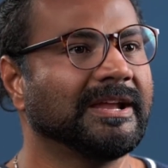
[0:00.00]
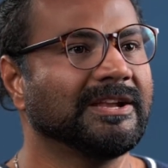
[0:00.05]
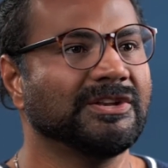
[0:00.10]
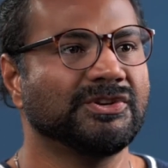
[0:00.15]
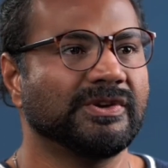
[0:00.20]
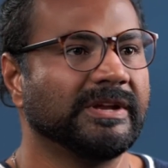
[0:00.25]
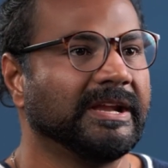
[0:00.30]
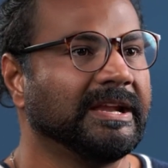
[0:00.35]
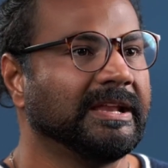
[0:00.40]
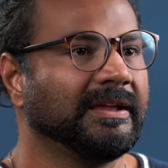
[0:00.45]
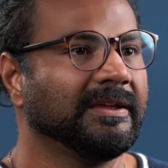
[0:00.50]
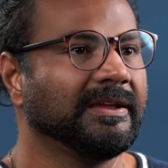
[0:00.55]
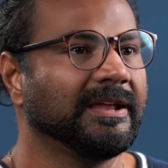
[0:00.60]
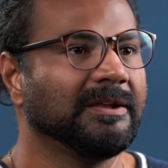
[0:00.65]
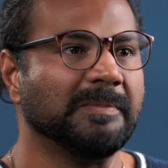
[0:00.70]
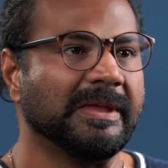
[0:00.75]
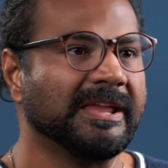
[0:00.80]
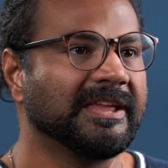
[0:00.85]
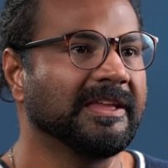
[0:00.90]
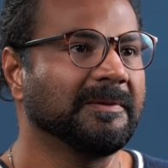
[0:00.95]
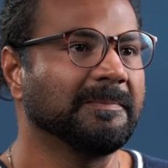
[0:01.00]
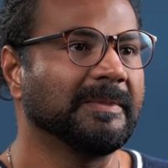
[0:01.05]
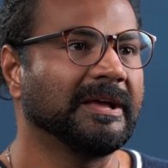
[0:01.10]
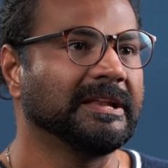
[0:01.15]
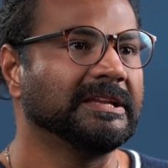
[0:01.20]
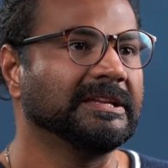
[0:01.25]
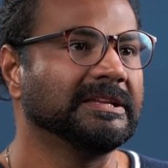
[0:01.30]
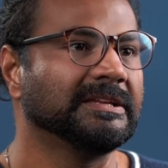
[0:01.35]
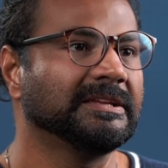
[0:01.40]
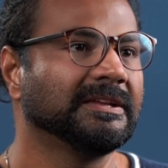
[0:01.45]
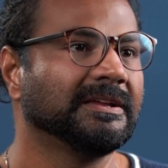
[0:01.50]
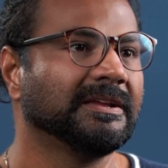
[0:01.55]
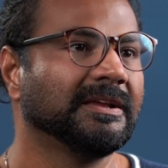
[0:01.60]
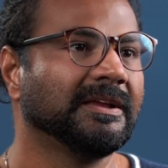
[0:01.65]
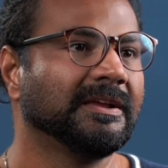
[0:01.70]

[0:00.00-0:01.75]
and trading and making money.